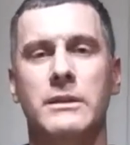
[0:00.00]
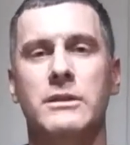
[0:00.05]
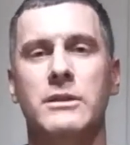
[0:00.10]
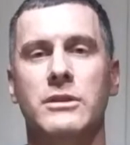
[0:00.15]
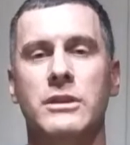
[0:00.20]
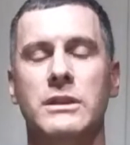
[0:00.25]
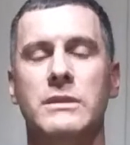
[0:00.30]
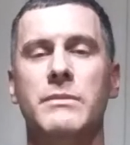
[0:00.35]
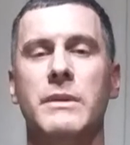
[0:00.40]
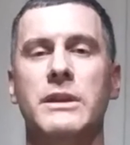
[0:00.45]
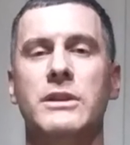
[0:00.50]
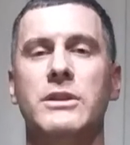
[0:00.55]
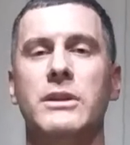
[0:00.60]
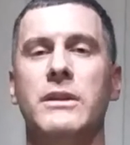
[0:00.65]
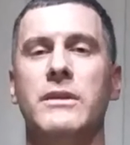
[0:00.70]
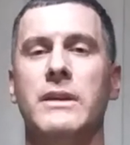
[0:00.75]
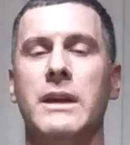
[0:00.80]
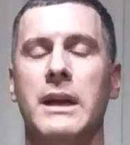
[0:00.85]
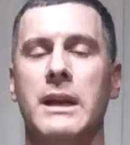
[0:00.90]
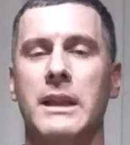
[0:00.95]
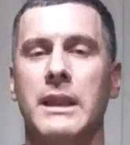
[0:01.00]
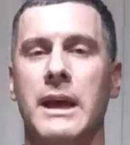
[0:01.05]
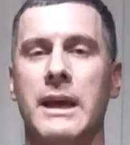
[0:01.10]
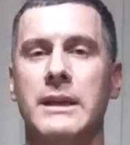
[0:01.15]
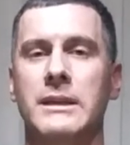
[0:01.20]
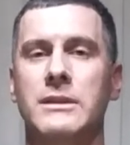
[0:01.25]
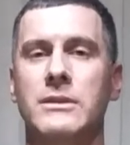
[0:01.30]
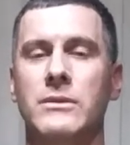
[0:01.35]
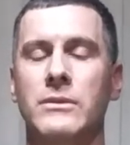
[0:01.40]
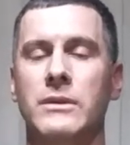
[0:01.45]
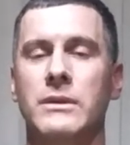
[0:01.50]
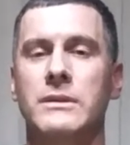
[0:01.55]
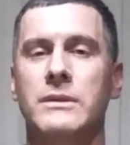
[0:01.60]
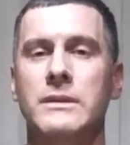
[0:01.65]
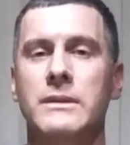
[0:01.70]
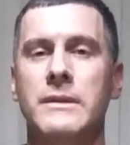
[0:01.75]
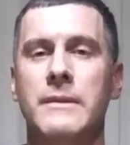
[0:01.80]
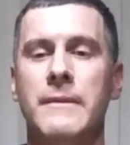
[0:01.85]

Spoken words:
So just make sure you got a light source.